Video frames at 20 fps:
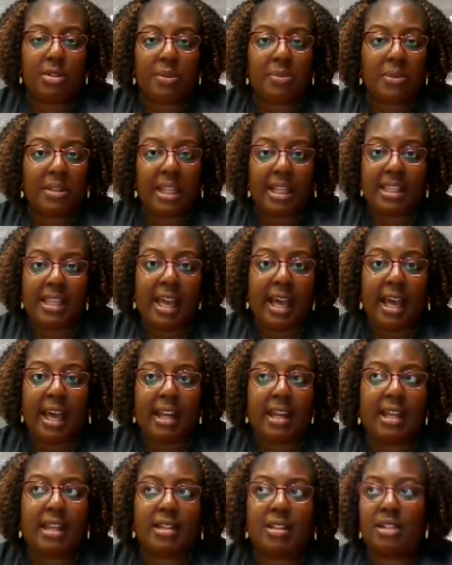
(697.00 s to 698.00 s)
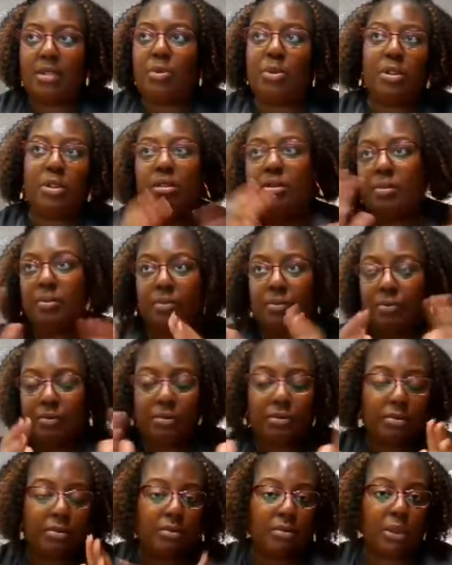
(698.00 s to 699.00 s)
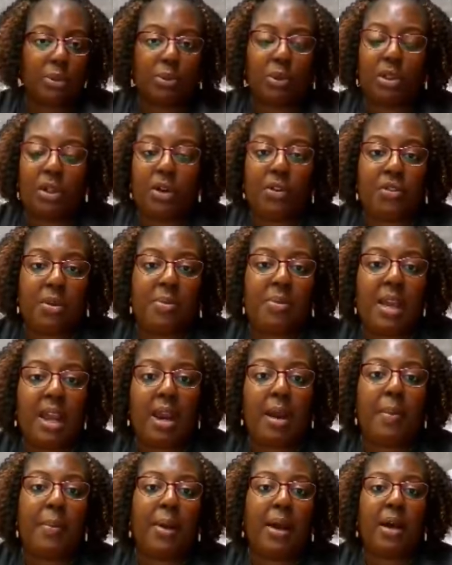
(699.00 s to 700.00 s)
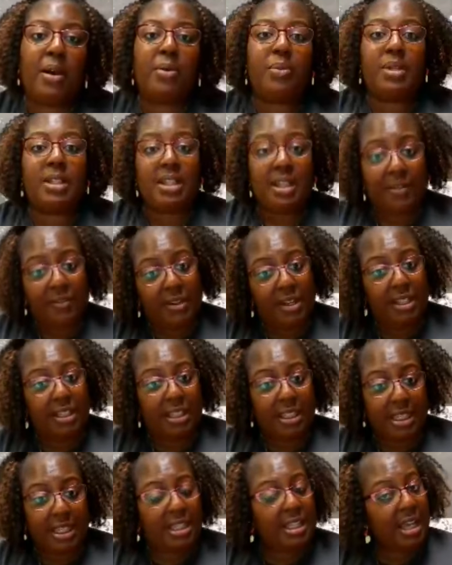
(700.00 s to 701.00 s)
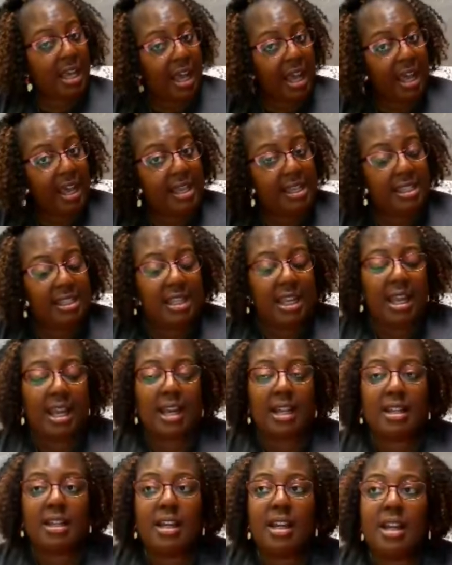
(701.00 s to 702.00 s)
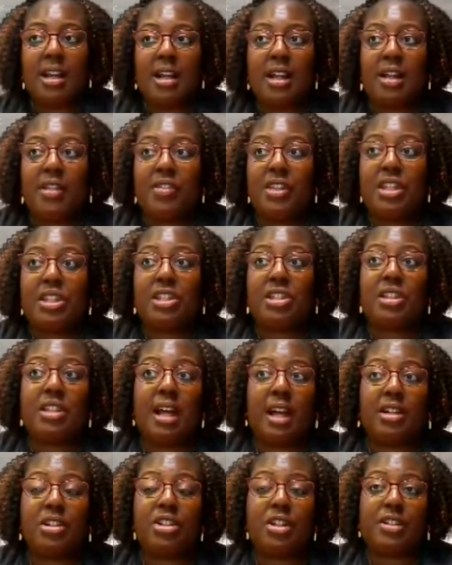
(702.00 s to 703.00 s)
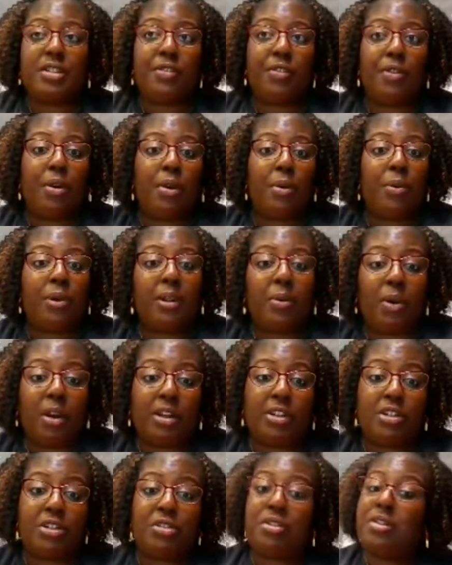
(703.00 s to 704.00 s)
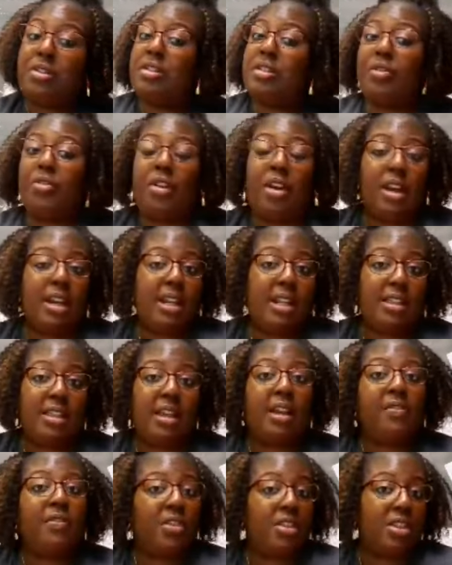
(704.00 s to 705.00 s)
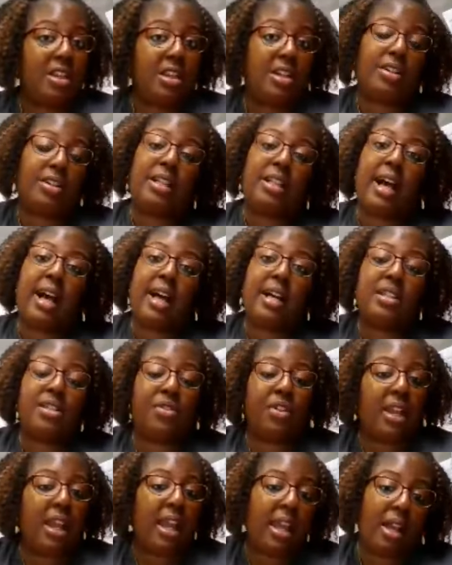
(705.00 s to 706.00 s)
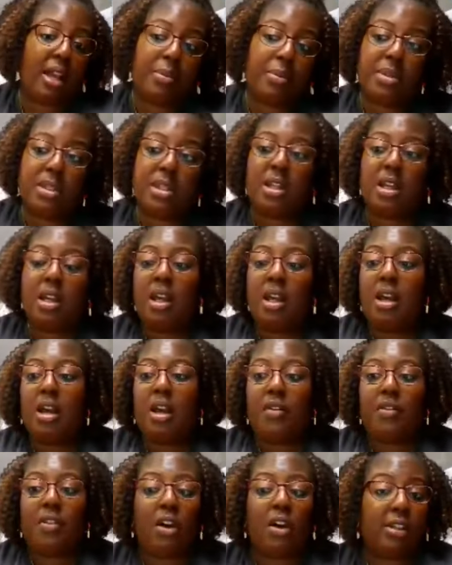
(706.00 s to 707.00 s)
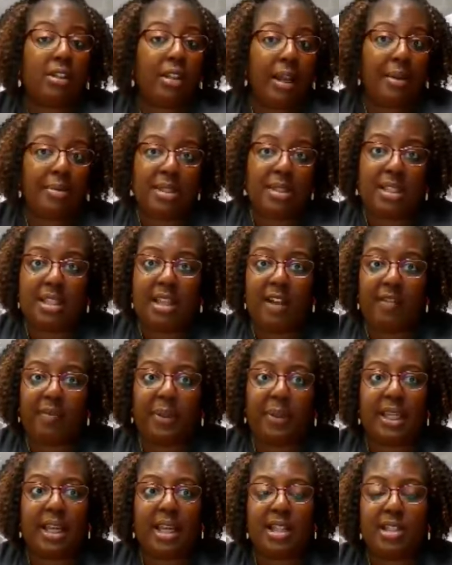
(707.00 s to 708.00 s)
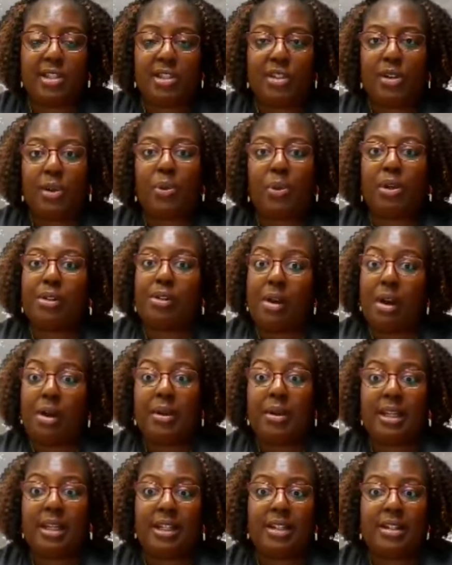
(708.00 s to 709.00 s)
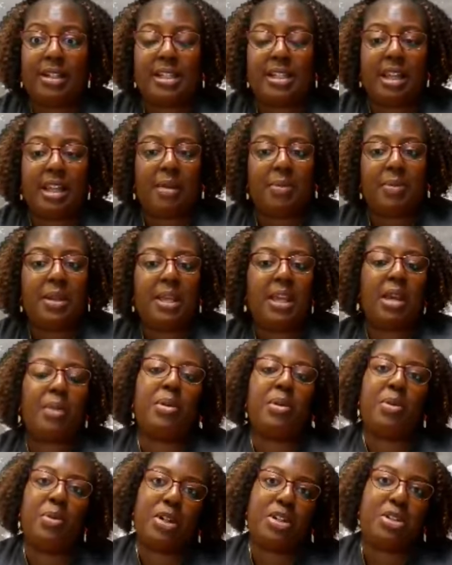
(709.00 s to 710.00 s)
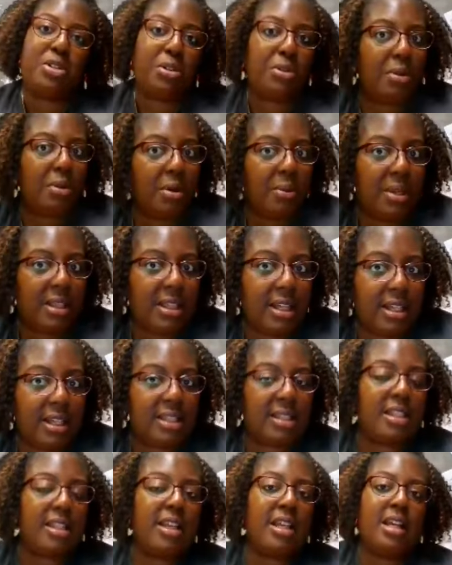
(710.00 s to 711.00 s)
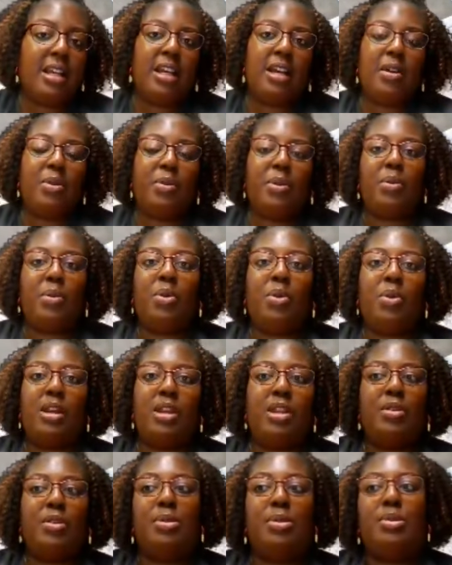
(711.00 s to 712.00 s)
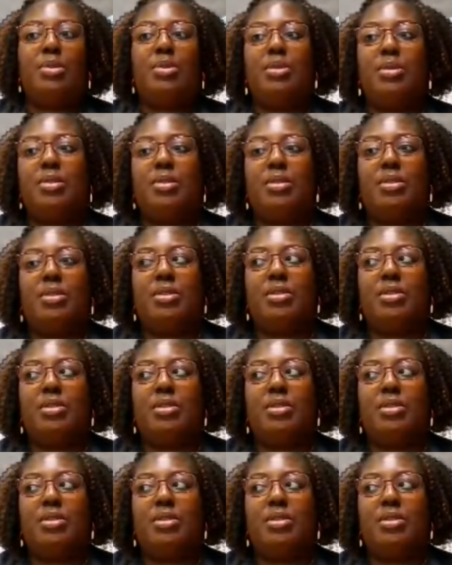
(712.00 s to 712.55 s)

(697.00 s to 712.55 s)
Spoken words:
something like that, and then we'll go from there. But we definitely need the guys, and this is not just for Willy Wonka Jr. This is for anything, for theater class, for camps, for all types of stuff, because we're growing here at DAP, and we want you to grow with us. We want you